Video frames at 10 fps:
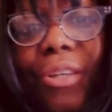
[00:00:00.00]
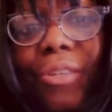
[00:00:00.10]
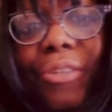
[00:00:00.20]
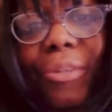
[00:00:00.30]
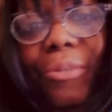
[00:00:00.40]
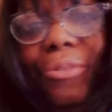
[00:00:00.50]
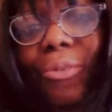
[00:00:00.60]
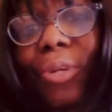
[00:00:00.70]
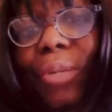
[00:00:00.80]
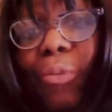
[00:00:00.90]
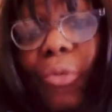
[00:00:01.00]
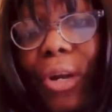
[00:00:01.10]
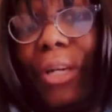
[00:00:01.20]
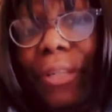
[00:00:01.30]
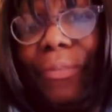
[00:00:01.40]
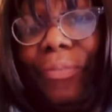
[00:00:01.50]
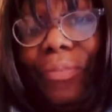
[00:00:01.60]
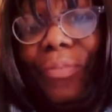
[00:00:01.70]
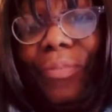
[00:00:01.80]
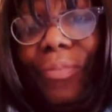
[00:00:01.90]
You don't know anymore
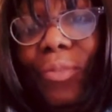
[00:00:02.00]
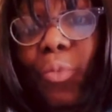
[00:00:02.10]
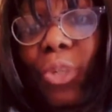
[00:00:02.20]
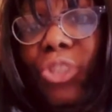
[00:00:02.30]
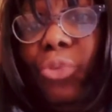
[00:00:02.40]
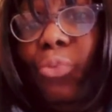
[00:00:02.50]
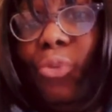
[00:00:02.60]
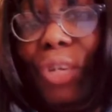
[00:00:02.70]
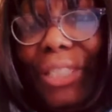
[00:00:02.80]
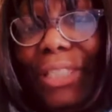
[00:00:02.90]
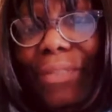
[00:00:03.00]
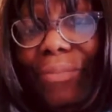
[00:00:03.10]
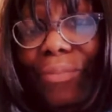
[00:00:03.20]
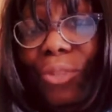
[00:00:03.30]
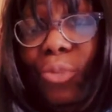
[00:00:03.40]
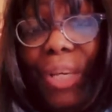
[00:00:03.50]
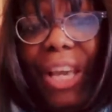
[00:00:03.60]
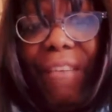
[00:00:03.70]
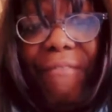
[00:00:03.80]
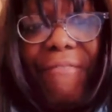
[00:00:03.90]
what you want. You
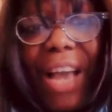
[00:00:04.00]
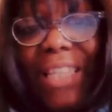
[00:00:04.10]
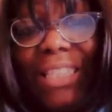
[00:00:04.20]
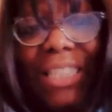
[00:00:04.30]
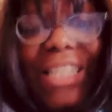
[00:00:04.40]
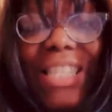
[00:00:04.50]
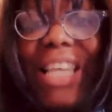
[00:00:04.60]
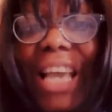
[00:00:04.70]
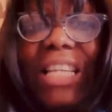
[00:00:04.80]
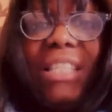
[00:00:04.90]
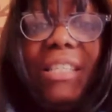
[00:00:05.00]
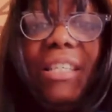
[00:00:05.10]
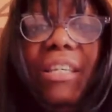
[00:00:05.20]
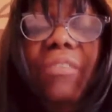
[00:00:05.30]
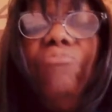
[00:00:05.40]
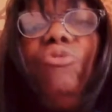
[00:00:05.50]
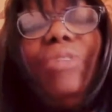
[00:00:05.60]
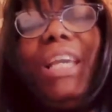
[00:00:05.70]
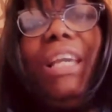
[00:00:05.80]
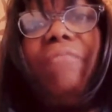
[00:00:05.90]
can't find it in sex. You
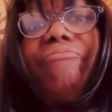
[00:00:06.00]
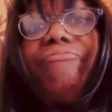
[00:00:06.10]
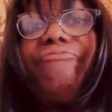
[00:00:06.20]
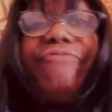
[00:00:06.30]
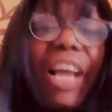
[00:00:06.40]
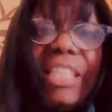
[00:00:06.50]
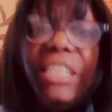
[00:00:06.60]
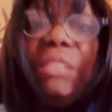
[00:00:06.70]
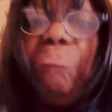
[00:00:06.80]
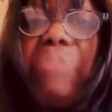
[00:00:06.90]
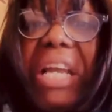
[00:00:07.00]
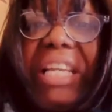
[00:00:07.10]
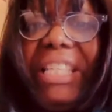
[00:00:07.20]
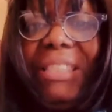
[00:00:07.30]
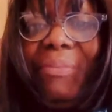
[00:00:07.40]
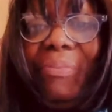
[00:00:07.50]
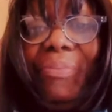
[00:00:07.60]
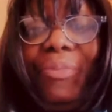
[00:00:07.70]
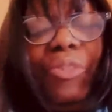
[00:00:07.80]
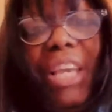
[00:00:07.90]
can't find it in money.
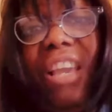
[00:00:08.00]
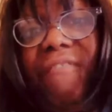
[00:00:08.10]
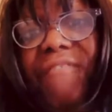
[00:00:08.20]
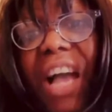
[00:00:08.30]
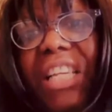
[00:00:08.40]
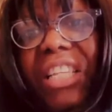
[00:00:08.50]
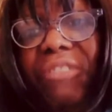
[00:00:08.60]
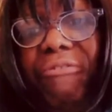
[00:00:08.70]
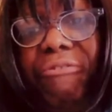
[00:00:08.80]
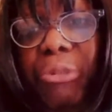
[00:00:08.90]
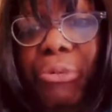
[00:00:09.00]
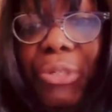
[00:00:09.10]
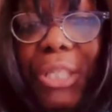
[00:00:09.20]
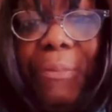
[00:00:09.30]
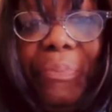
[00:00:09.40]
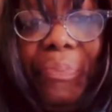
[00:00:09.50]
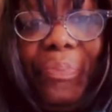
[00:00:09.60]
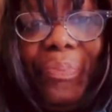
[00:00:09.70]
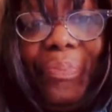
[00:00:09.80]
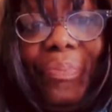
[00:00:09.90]
You can't find it in food.
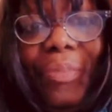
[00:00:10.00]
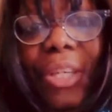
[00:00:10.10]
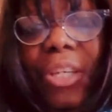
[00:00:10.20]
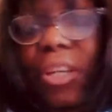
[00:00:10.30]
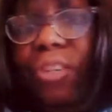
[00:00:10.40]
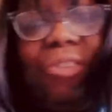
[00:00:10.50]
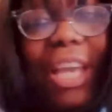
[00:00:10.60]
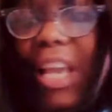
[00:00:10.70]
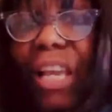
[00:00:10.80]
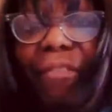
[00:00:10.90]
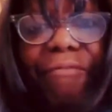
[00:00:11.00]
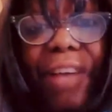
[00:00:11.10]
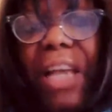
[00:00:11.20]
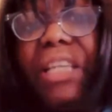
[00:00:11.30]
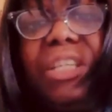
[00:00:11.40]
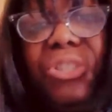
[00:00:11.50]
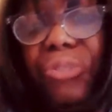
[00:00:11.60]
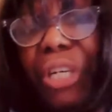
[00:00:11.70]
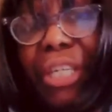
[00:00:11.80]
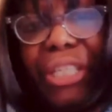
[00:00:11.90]
You can't find it in
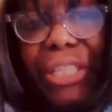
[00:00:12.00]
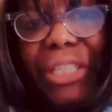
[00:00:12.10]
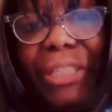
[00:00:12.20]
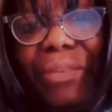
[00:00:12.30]
drugs.